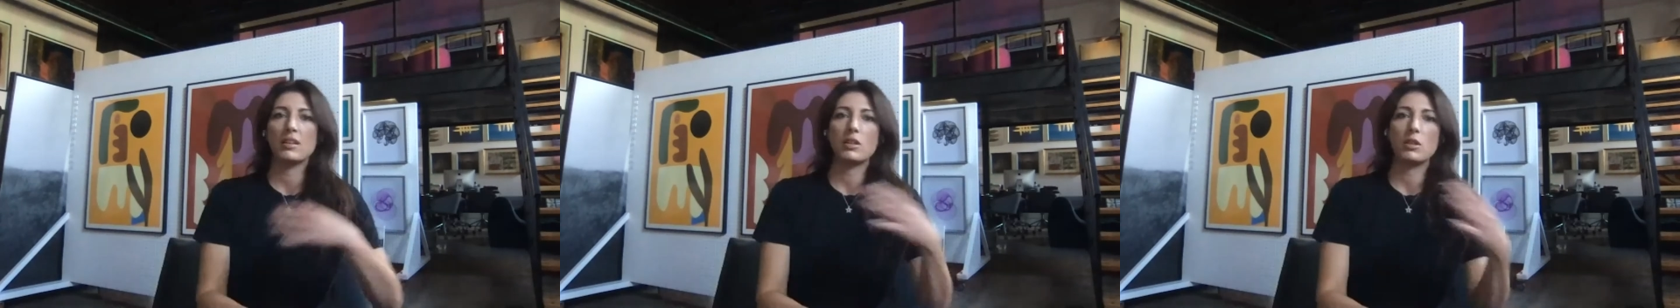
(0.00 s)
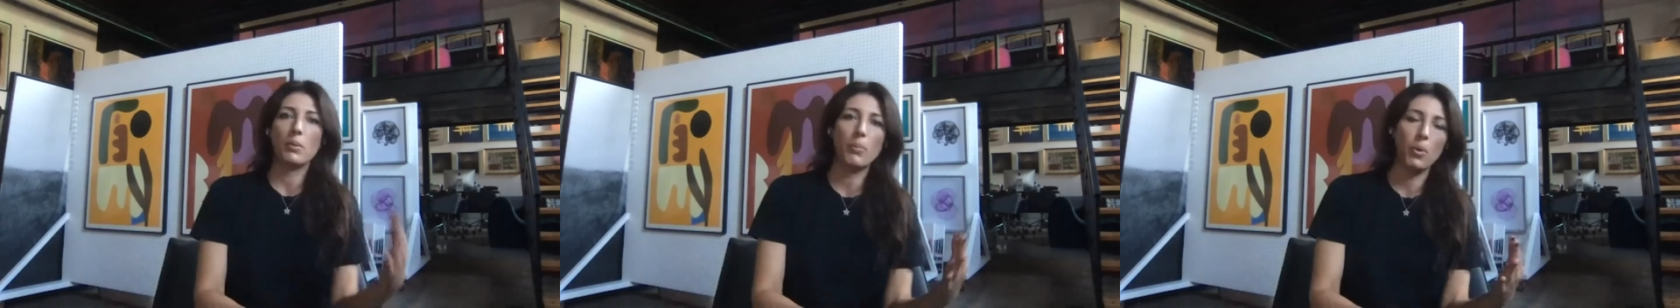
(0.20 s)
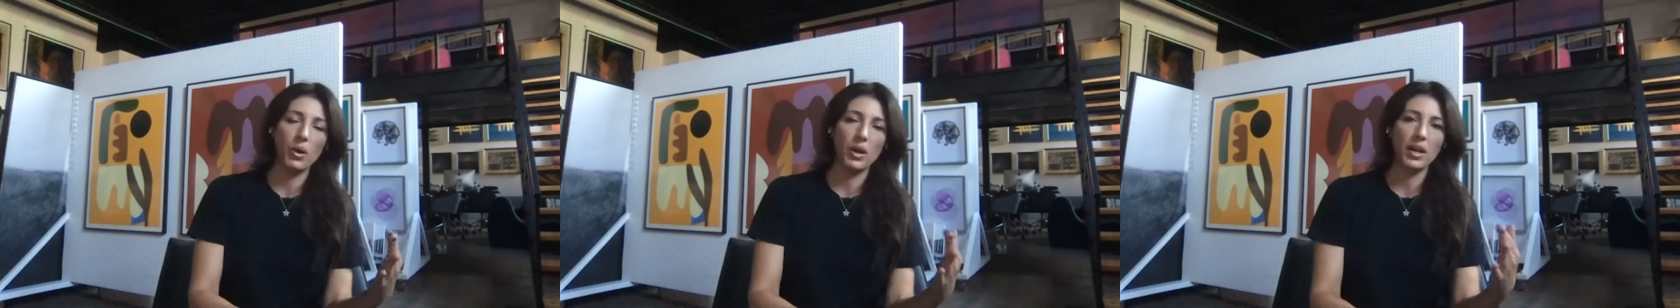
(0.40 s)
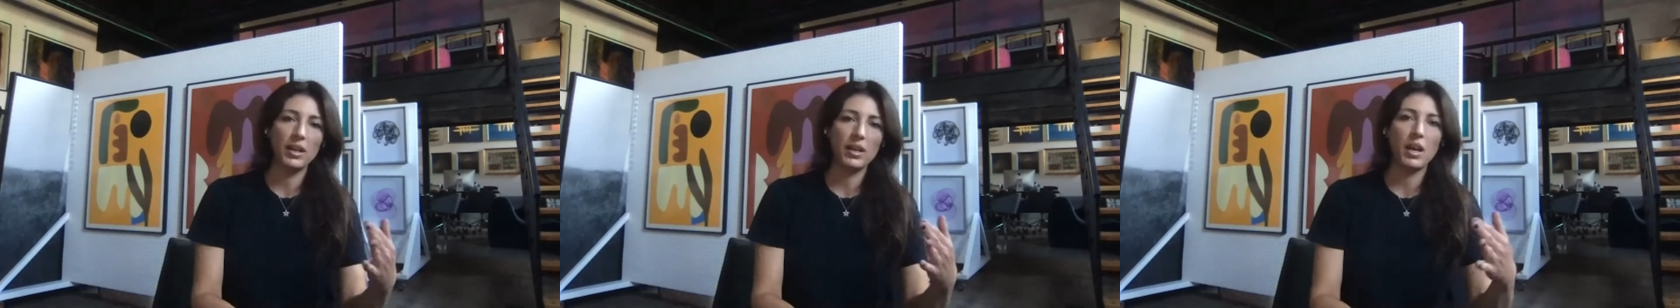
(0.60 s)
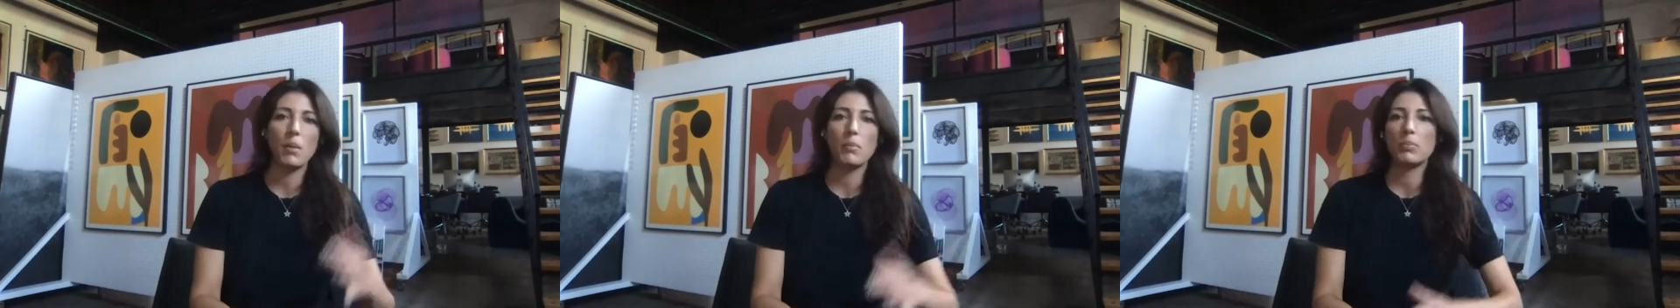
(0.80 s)
the Boring
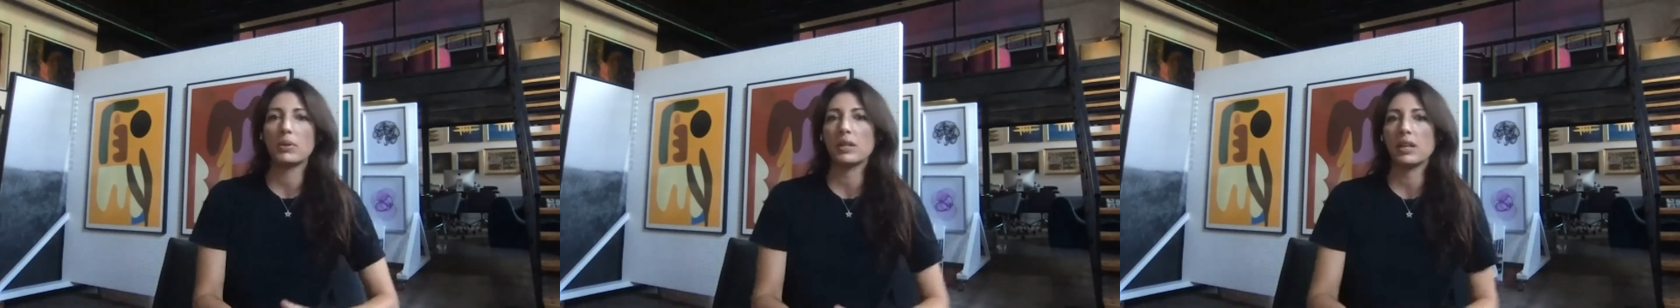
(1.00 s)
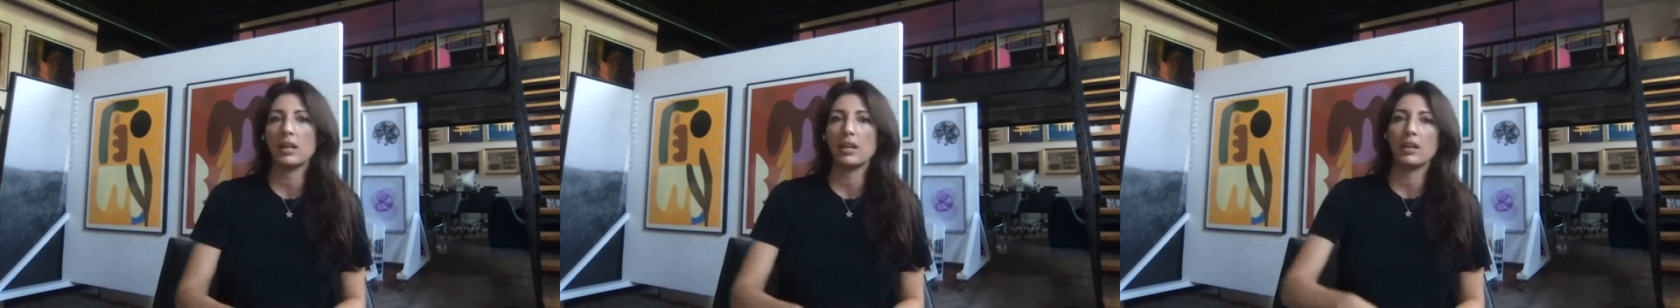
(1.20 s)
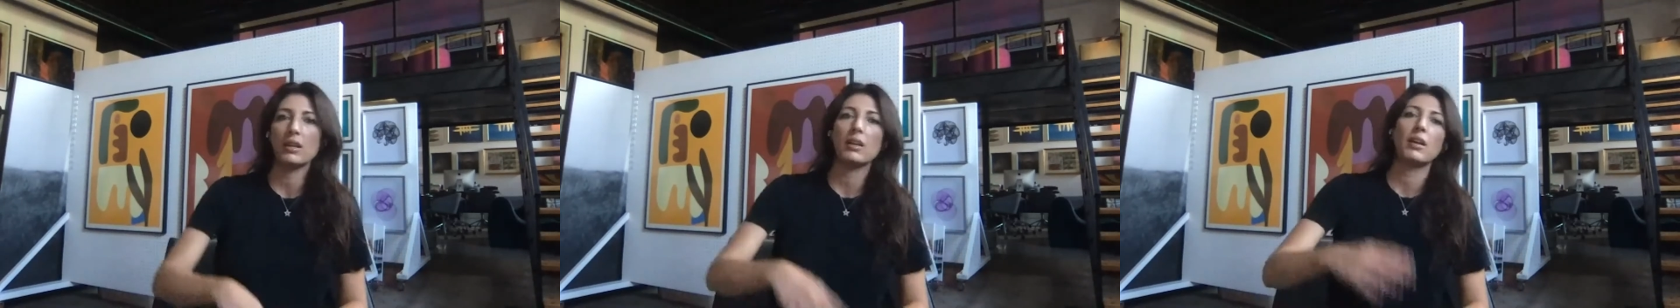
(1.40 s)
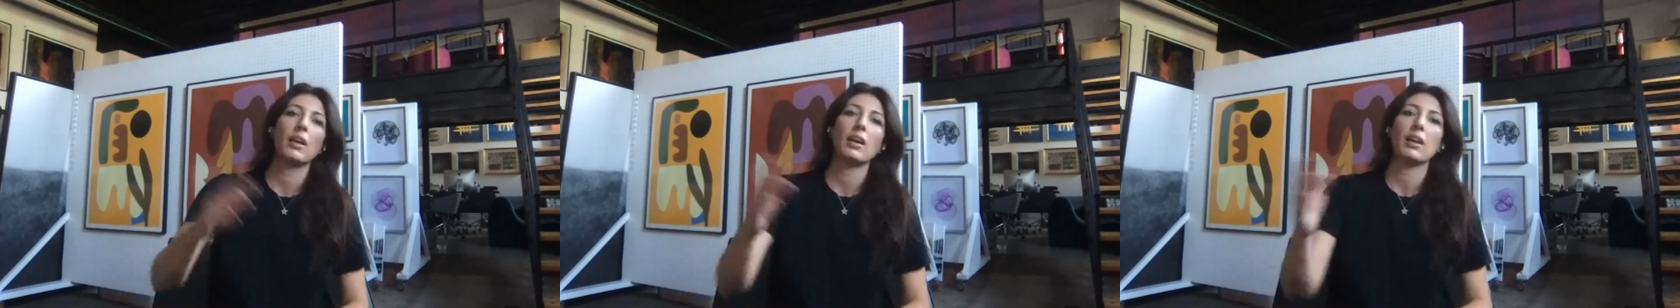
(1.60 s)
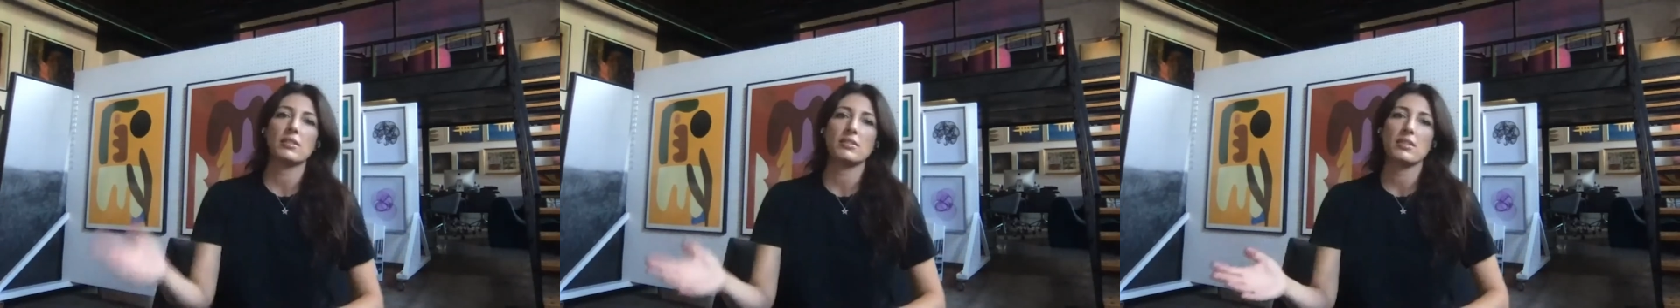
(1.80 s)
Company,
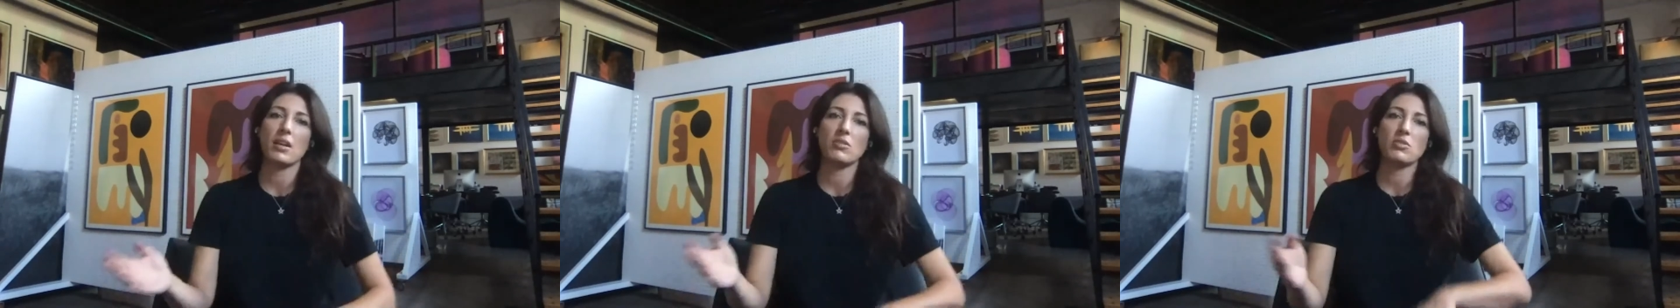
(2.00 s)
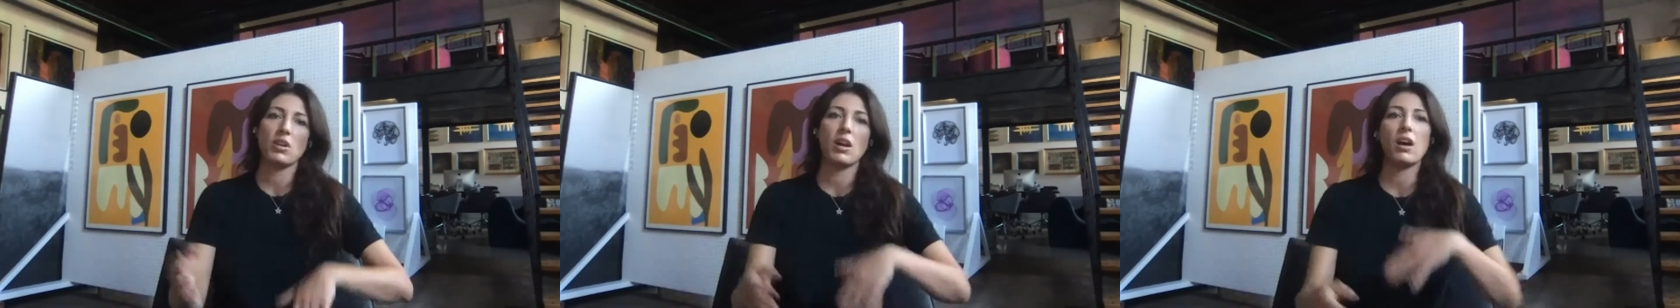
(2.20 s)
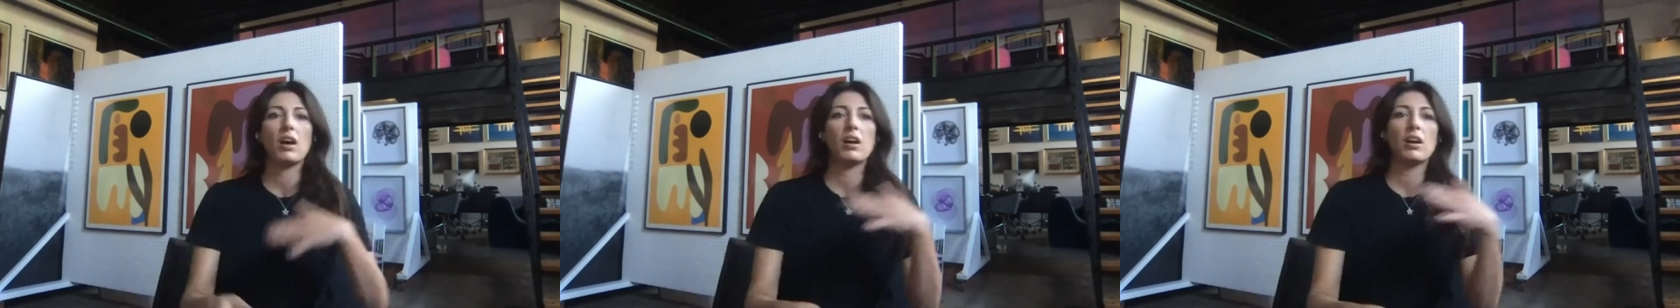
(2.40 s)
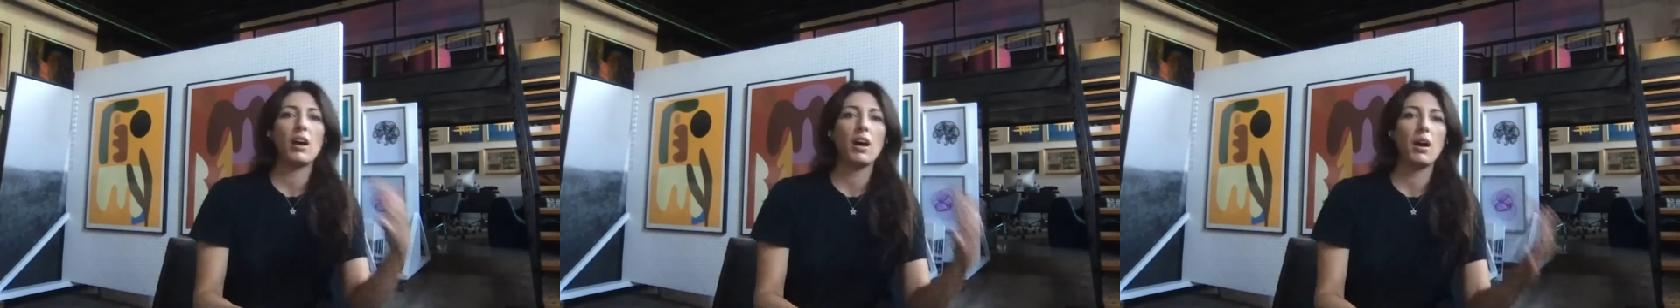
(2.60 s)
etc.,